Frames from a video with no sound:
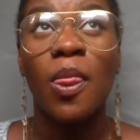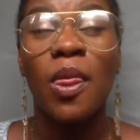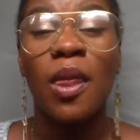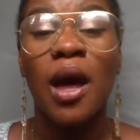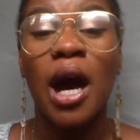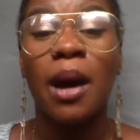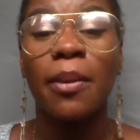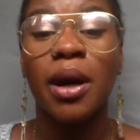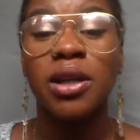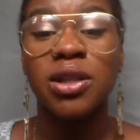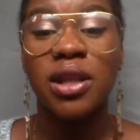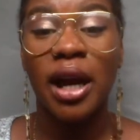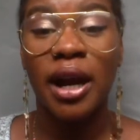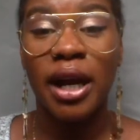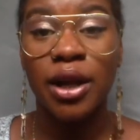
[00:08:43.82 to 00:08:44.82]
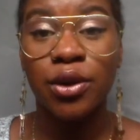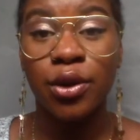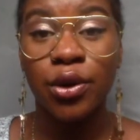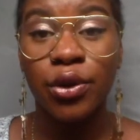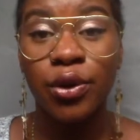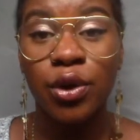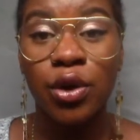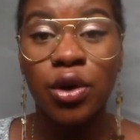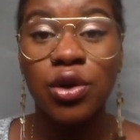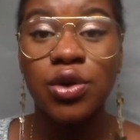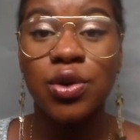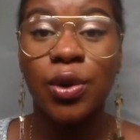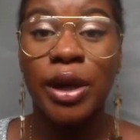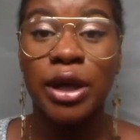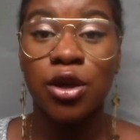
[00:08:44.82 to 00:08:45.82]
how much they're in your thoughts
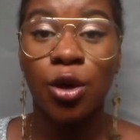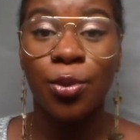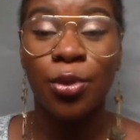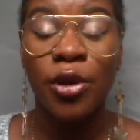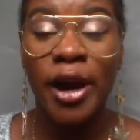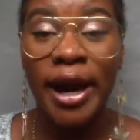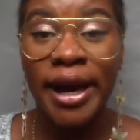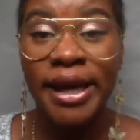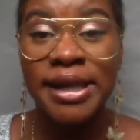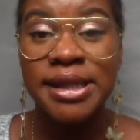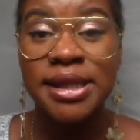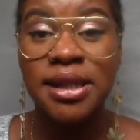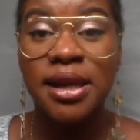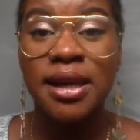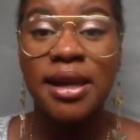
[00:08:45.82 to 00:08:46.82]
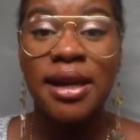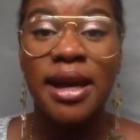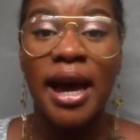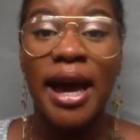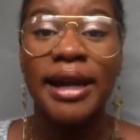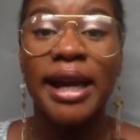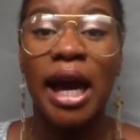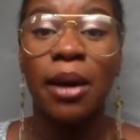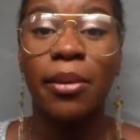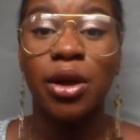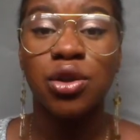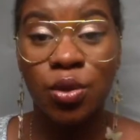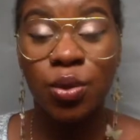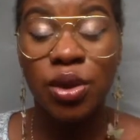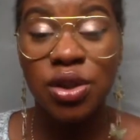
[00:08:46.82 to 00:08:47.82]
or in your prayers and how
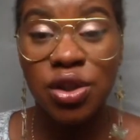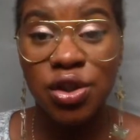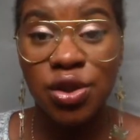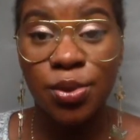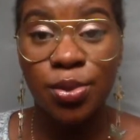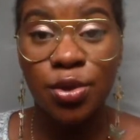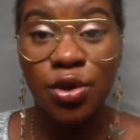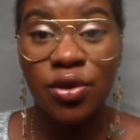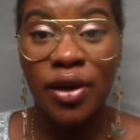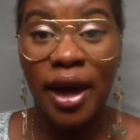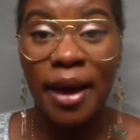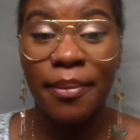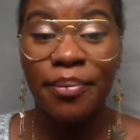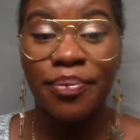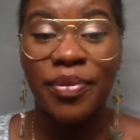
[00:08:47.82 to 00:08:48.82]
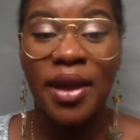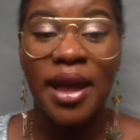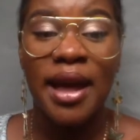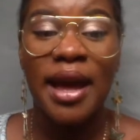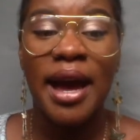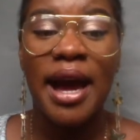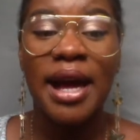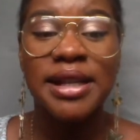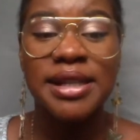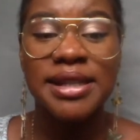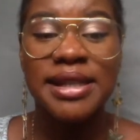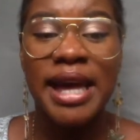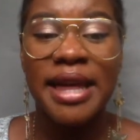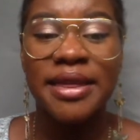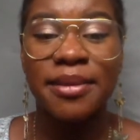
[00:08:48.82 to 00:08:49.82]
much you want to support them, and just
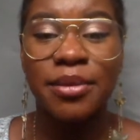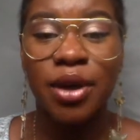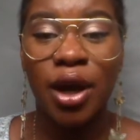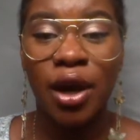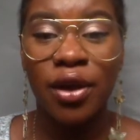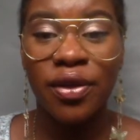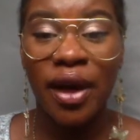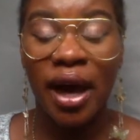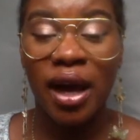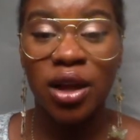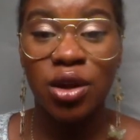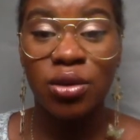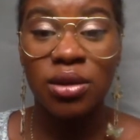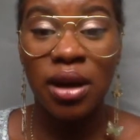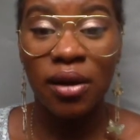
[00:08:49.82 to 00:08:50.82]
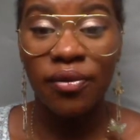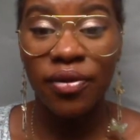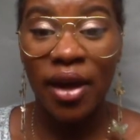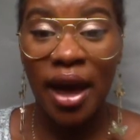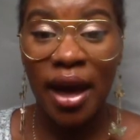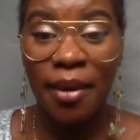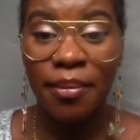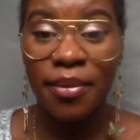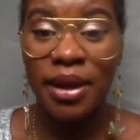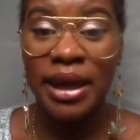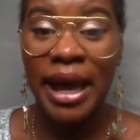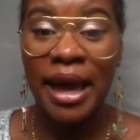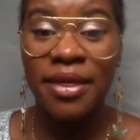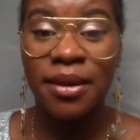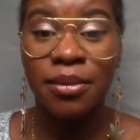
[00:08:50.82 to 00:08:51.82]
letting them know that you love them,
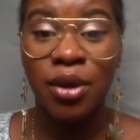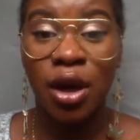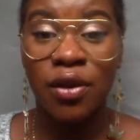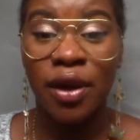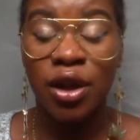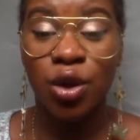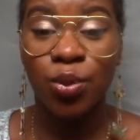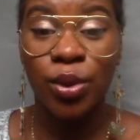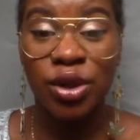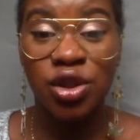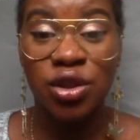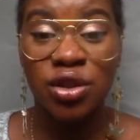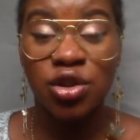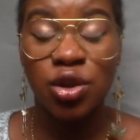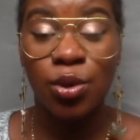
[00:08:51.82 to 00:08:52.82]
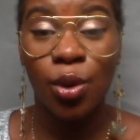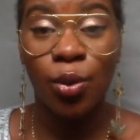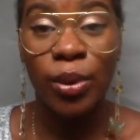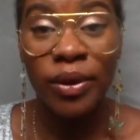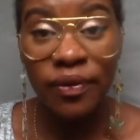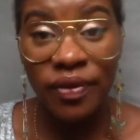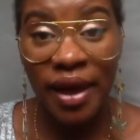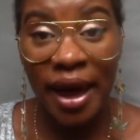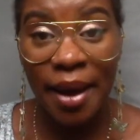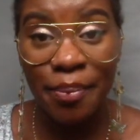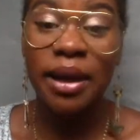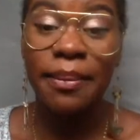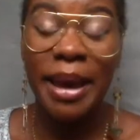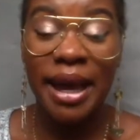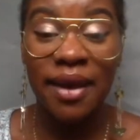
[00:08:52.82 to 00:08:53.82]
letting them know that you wished you were with
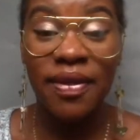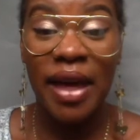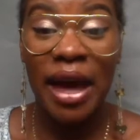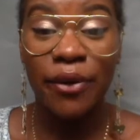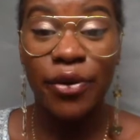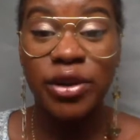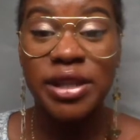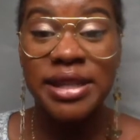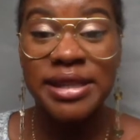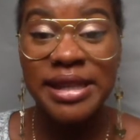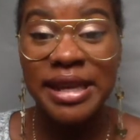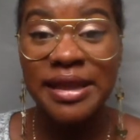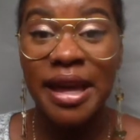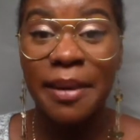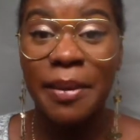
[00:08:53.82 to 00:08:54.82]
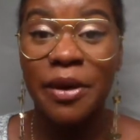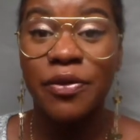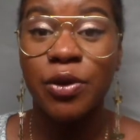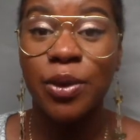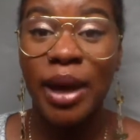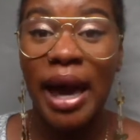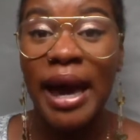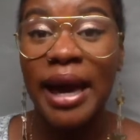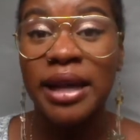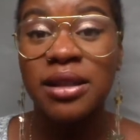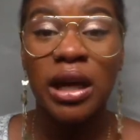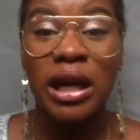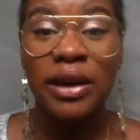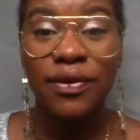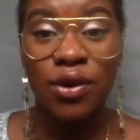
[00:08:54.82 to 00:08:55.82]
them, making the effort to see them if you can.
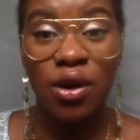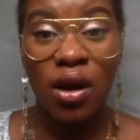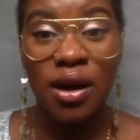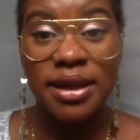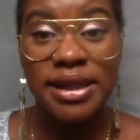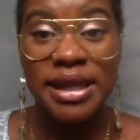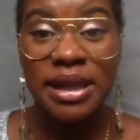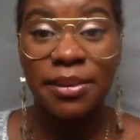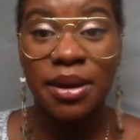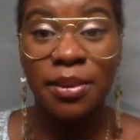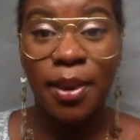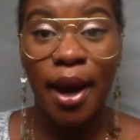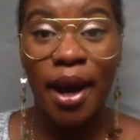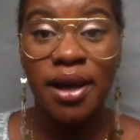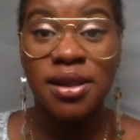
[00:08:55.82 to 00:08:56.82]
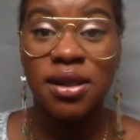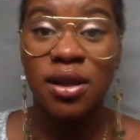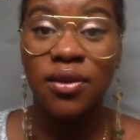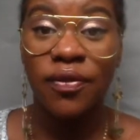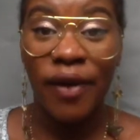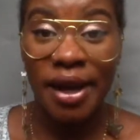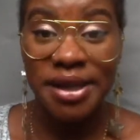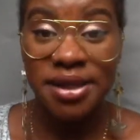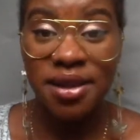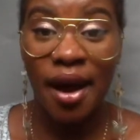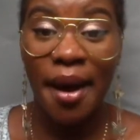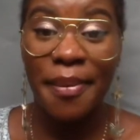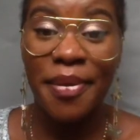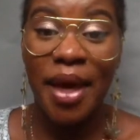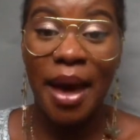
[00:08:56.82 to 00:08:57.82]
If you can't see them in person,
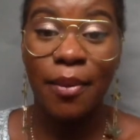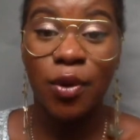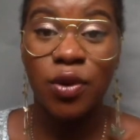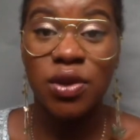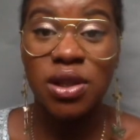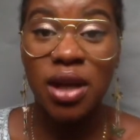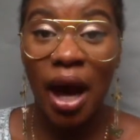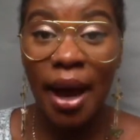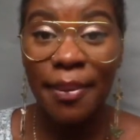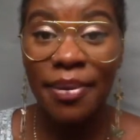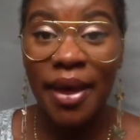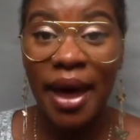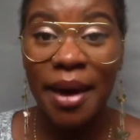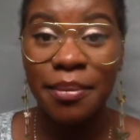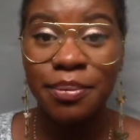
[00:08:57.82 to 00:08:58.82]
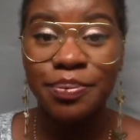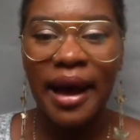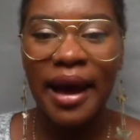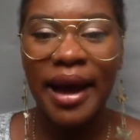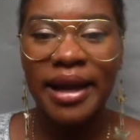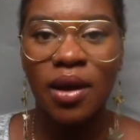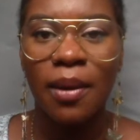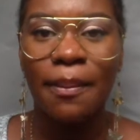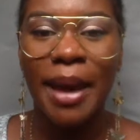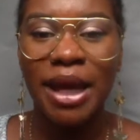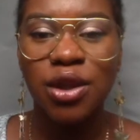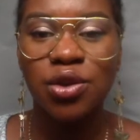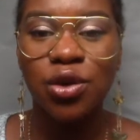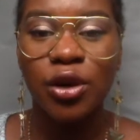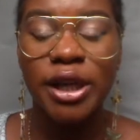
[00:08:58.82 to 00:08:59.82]
FaceTime them or Skype them, and make
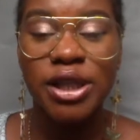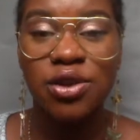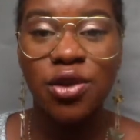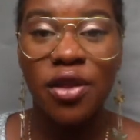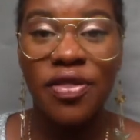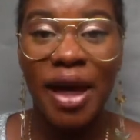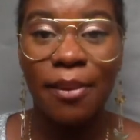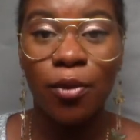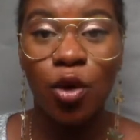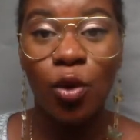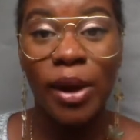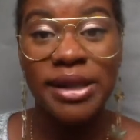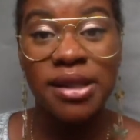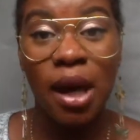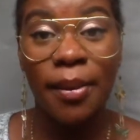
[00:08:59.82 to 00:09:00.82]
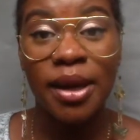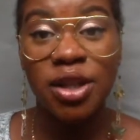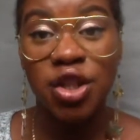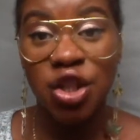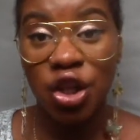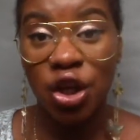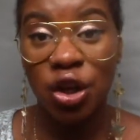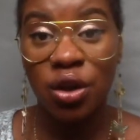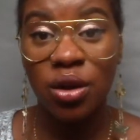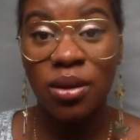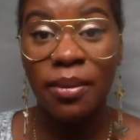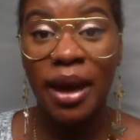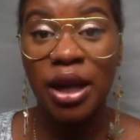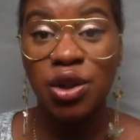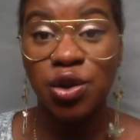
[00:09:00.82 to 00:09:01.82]
sure it's not them always coming to you.
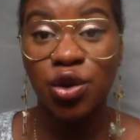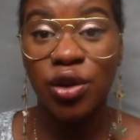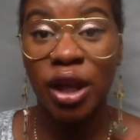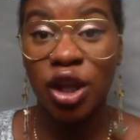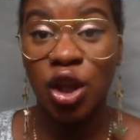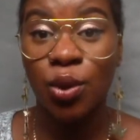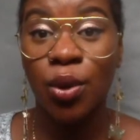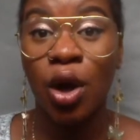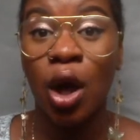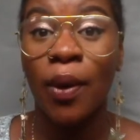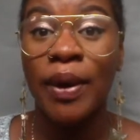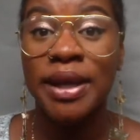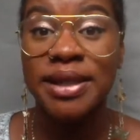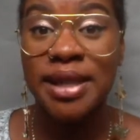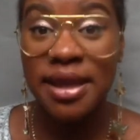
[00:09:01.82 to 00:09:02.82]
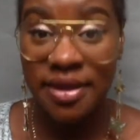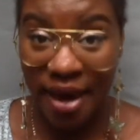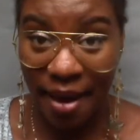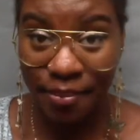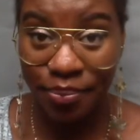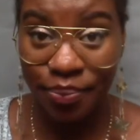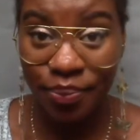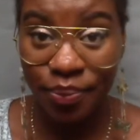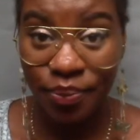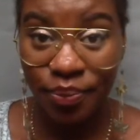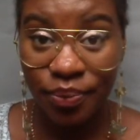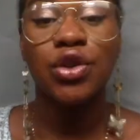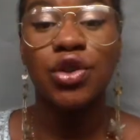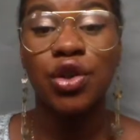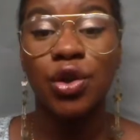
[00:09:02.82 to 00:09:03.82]
Make sure that you are going to them.
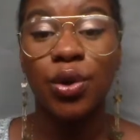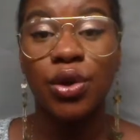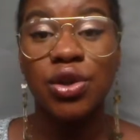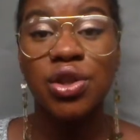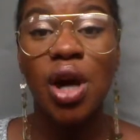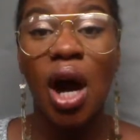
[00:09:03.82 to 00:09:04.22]
Do unto